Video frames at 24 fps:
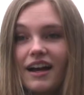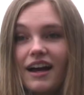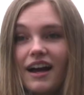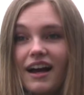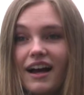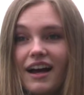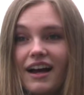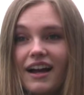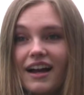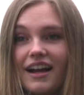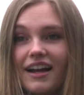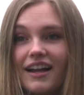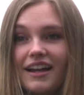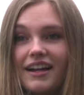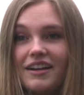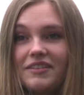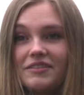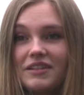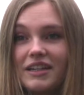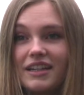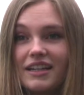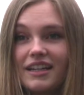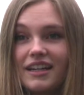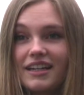I am
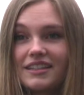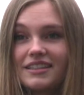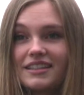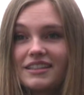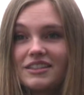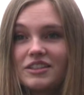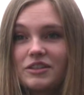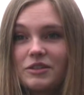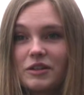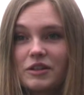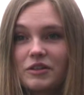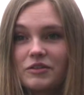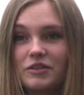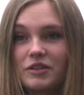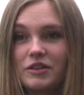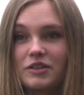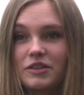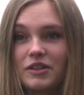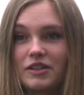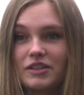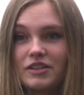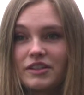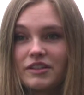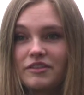connected to Wilford
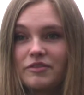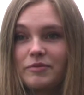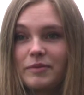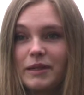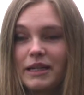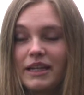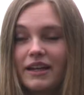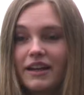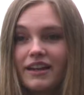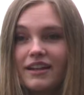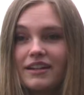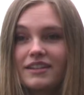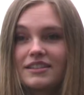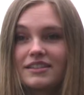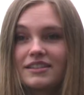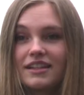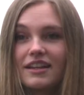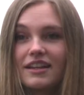Woodruff because